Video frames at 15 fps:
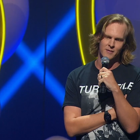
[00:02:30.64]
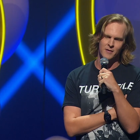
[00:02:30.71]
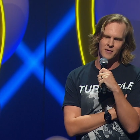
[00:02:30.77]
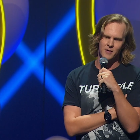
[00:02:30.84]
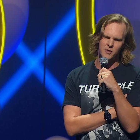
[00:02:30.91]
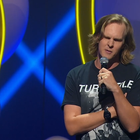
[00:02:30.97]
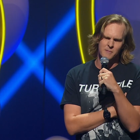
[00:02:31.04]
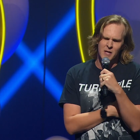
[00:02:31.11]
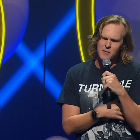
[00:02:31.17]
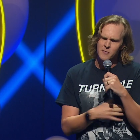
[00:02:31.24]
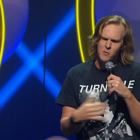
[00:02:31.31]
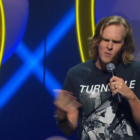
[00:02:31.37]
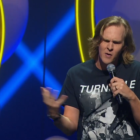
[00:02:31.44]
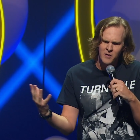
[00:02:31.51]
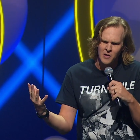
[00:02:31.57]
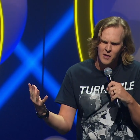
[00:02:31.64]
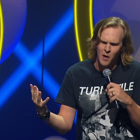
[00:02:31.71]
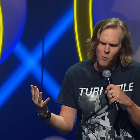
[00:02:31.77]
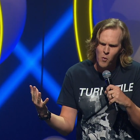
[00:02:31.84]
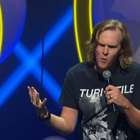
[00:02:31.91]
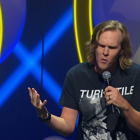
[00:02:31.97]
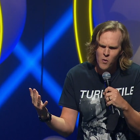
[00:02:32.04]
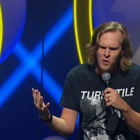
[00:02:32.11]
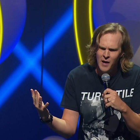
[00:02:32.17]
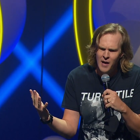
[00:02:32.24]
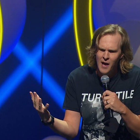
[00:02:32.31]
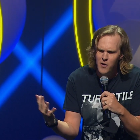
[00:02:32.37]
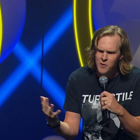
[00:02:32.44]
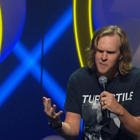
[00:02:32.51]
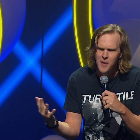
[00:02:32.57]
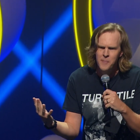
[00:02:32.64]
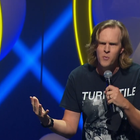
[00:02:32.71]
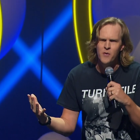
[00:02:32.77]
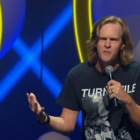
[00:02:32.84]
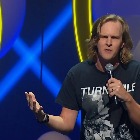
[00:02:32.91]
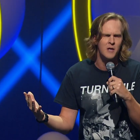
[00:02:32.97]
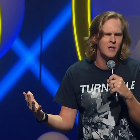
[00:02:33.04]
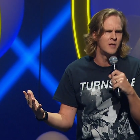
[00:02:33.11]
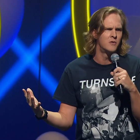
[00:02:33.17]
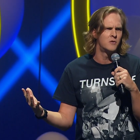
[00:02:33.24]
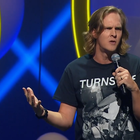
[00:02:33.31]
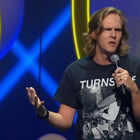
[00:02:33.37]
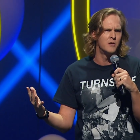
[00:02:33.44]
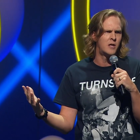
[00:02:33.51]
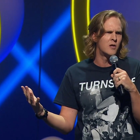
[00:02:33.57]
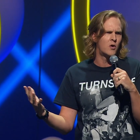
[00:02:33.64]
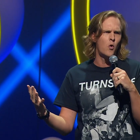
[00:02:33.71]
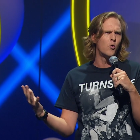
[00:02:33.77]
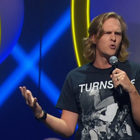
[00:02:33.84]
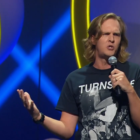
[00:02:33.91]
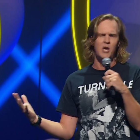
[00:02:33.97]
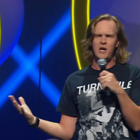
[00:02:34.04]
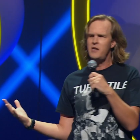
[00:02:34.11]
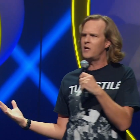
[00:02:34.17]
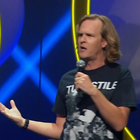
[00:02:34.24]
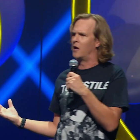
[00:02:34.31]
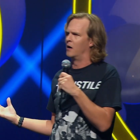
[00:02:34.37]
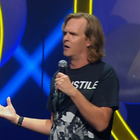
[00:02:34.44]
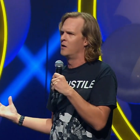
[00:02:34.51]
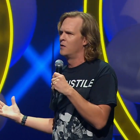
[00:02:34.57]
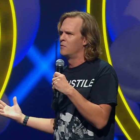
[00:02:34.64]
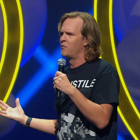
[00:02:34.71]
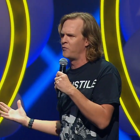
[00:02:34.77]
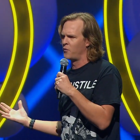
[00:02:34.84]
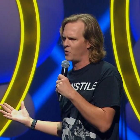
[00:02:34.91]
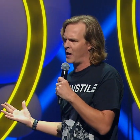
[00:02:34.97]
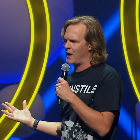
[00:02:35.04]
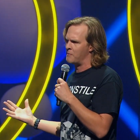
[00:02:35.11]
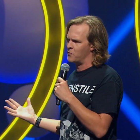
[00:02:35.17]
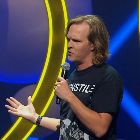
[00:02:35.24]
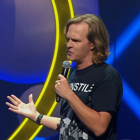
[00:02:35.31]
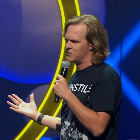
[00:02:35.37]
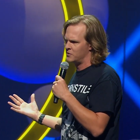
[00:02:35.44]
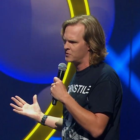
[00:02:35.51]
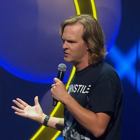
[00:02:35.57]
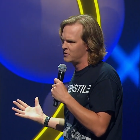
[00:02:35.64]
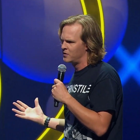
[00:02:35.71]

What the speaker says: Because it makes me wonder, like, what, like, how did people even get caught cheating before cameras?